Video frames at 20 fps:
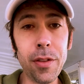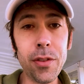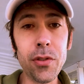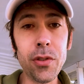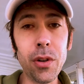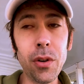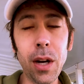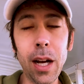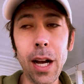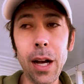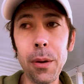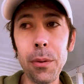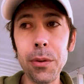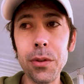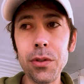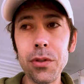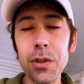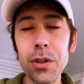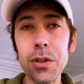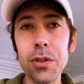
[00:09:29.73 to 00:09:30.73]
So I
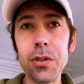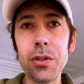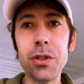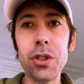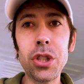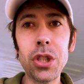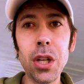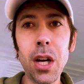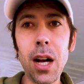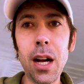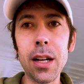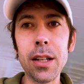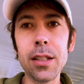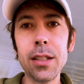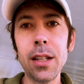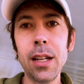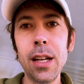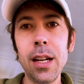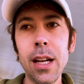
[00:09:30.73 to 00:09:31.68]
was just shocked.